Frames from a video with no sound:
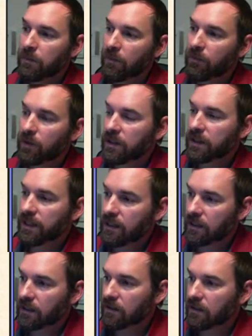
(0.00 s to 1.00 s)
But if we look
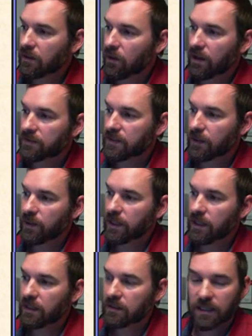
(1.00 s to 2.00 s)
here, if say
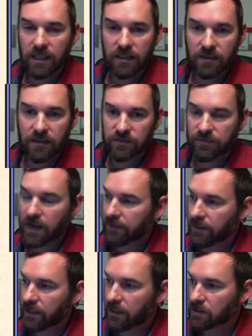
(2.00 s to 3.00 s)
we get at the end of this
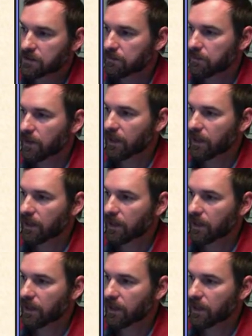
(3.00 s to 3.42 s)
five years